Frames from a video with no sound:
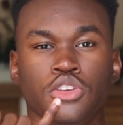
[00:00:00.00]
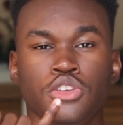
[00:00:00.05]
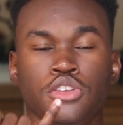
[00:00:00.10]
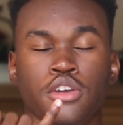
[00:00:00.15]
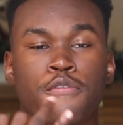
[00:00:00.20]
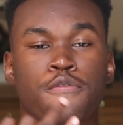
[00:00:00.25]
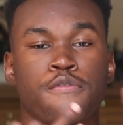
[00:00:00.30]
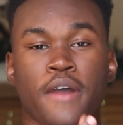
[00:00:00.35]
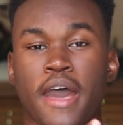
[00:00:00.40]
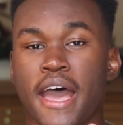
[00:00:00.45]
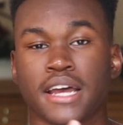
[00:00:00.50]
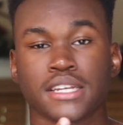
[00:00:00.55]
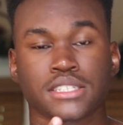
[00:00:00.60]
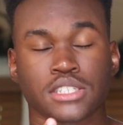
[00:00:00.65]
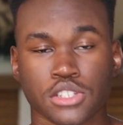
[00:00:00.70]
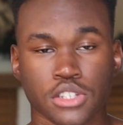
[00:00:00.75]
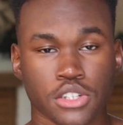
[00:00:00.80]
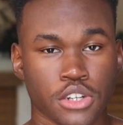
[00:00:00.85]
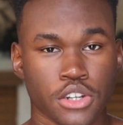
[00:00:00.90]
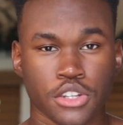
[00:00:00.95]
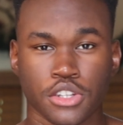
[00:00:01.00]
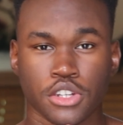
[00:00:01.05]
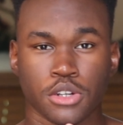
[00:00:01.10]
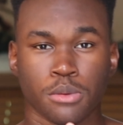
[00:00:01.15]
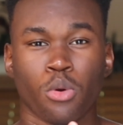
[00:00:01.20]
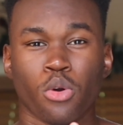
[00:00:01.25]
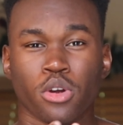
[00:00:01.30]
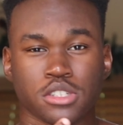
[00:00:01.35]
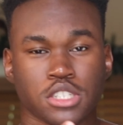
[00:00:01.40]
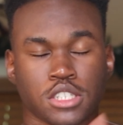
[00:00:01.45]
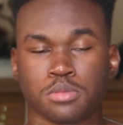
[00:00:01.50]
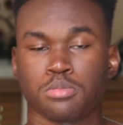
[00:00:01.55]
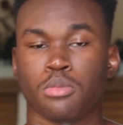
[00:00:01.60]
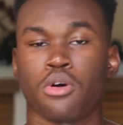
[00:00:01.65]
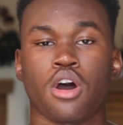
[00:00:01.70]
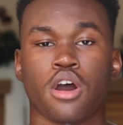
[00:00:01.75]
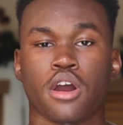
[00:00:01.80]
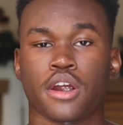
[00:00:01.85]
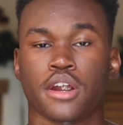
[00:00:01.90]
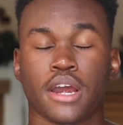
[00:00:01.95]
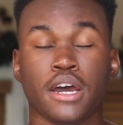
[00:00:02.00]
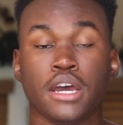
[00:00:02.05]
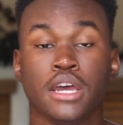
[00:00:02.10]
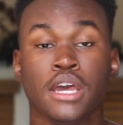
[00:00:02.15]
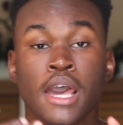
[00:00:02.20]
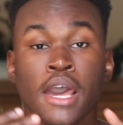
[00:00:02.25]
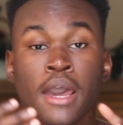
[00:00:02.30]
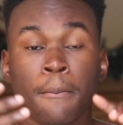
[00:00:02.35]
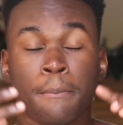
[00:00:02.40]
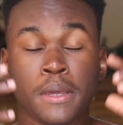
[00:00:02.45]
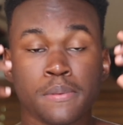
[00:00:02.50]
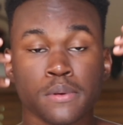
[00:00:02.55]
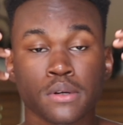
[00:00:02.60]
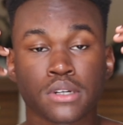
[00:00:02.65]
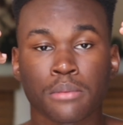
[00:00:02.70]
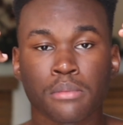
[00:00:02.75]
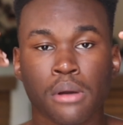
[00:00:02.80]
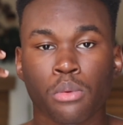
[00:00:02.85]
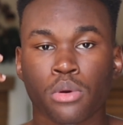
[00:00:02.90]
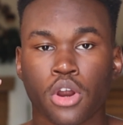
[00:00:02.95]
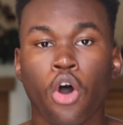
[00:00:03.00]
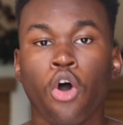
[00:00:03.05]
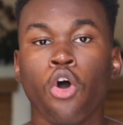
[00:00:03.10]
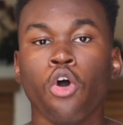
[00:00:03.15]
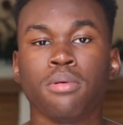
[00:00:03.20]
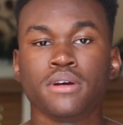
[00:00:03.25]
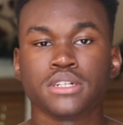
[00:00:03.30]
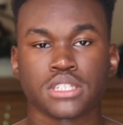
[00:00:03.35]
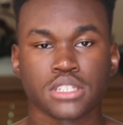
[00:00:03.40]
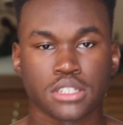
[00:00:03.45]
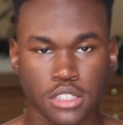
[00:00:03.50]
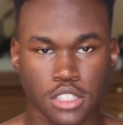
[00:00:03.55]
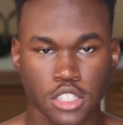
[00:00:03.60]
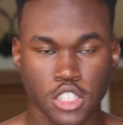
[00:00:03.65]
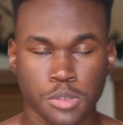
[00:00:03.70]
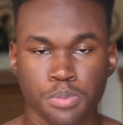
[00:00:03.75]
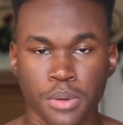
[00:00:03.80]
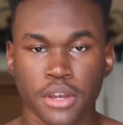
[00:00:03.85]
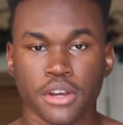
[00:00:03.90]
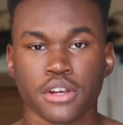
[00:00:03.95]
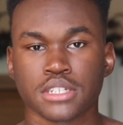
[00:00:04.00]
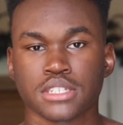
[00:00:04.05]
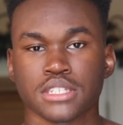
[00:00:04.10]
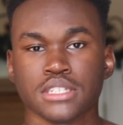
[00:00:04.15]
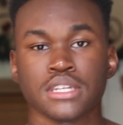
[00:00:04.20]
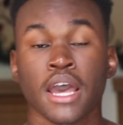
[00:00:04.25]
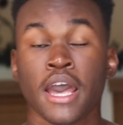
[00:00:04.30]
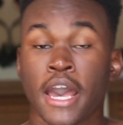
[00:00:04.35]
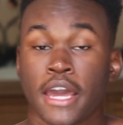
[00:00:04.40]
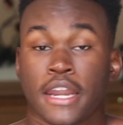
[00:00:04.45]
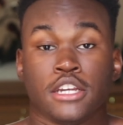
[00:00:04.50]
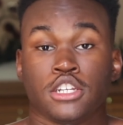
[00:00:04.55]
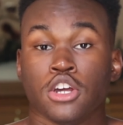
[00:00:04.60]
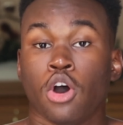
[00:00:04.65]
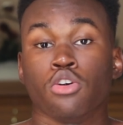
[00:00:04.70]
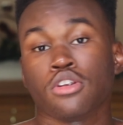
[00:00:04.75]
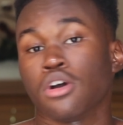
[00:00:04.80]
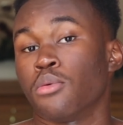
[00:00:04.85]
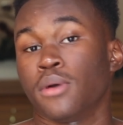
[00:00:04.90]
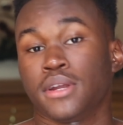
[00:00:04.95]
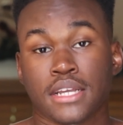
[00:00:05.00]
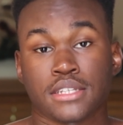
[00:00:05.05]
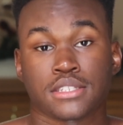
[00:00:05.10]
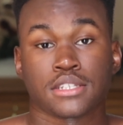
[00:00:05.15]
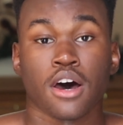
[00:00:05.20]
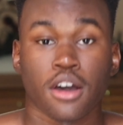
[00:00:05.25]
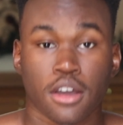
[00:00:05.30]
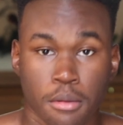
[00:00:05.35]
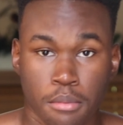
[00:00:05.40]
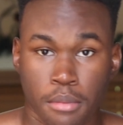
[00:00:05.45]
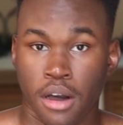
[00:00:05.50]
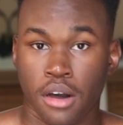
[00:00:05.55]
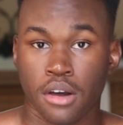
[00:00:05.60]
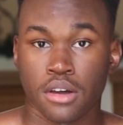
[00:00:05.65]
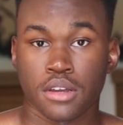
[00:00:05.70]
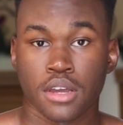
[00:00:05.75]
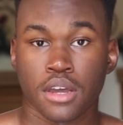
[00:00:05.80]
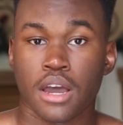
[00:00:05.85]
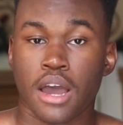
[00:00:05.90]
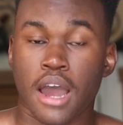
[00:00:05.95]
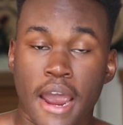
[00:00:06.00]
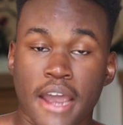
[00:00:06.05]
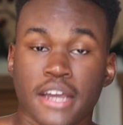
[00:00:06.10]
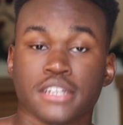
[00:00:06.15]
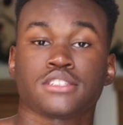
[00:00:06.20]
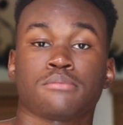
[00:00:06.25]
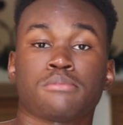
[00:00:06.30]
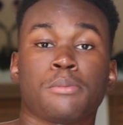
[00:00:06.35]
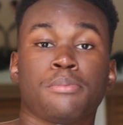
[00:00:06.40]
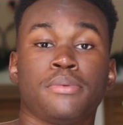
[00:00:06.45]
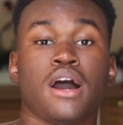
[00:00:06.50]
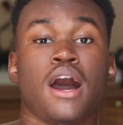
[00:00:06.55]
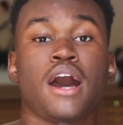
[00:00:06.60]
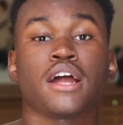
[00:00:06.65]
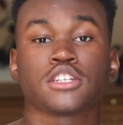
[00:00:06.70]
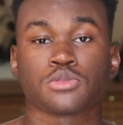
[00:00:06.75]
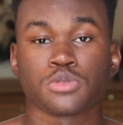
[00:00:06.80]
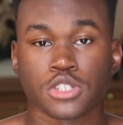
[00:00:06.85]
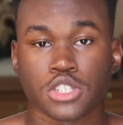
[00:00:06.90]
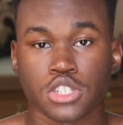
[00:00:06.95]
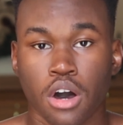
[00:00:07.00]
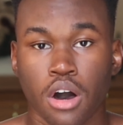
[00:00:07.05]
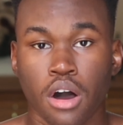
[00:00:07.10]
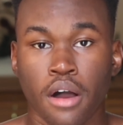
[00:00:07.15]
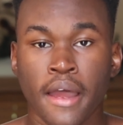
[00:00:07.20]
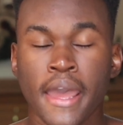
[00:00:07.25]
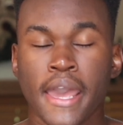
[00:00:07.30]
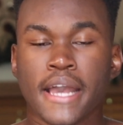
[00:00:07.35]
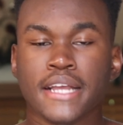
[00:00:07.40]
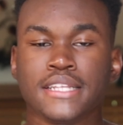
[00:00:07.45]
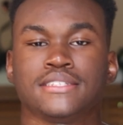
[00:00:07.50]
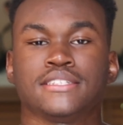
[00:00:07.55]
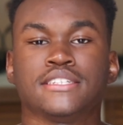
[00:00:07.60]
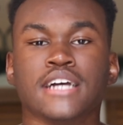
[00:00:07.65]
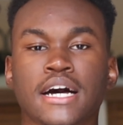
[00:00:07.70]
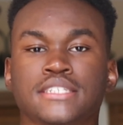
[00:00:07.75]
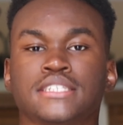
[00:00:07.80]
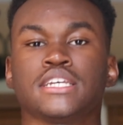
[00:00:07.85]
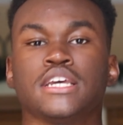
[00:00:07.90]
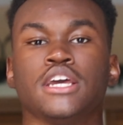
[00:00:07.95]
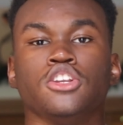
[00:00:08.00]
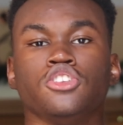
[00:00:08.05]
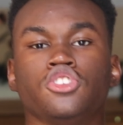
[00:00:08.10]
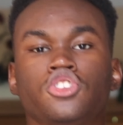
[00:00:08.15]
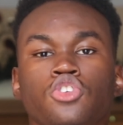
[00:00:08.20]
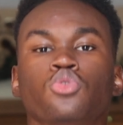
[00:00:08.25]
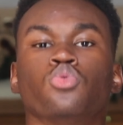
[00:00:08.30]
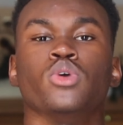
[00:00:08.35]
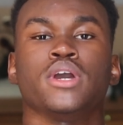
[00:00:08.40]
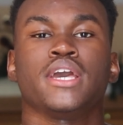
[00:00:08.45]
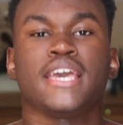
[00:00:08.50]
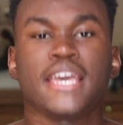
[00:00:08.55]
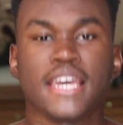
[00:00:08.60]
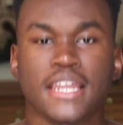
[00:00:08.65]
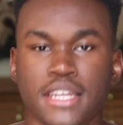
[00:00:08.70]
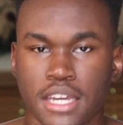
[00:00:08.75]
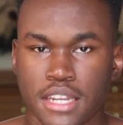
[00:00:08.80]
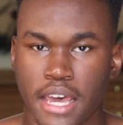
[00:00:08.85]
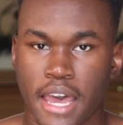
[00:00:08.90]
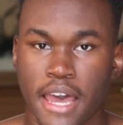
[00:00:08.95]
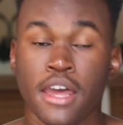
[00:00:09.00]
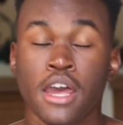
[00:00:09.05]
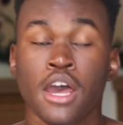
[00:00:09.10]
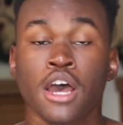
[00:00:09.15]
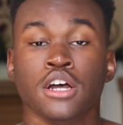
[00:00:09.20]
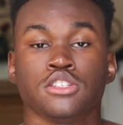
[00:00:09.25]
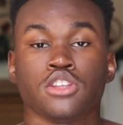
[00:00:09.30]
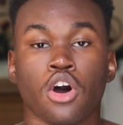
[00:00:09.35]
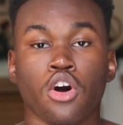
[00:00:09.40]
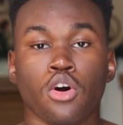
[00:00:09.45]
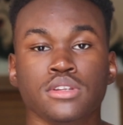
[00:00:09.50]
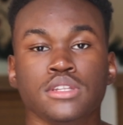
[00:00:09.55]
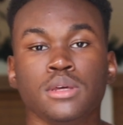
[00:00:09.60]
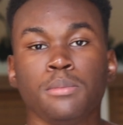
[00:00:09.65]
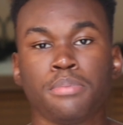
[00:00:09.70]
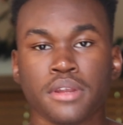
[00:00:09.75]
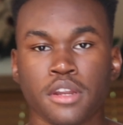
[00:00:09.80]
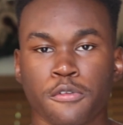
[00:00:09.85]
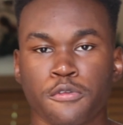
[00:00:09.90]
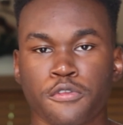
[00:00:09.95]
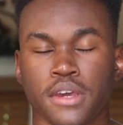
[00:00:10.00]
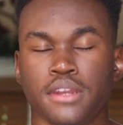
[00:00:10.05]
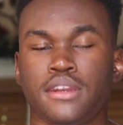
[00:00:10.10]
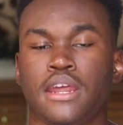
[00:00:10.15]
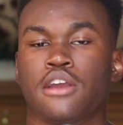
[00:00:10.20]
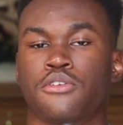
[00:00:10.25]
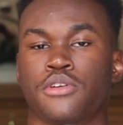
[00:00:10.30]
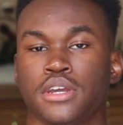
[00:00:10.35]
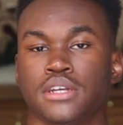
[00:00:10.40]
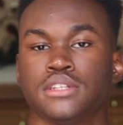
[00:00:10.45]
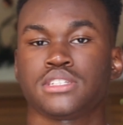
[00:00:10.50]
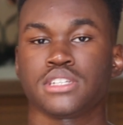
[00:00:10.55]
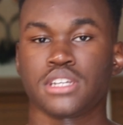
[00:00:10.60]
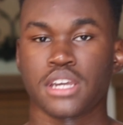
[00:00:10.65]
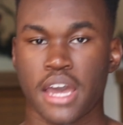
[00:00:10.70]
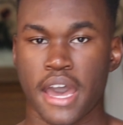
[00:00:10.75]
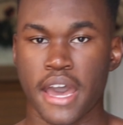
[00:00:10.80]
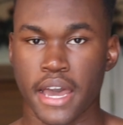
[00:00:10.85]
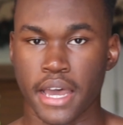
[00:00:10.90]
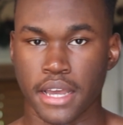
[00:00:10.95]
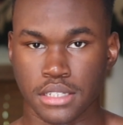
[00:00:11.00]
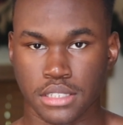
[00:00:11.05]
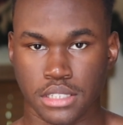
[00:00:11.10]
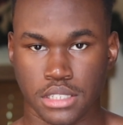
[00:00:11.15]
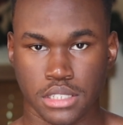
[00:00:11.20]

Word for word: you're faster, you're more smart. Uh, people come up with a whole bunch of conspiracies and they don't know what they're talking about. All right, so I'm gonna be honest with y'all. It doesn't do any of that. The only benefit that creatine has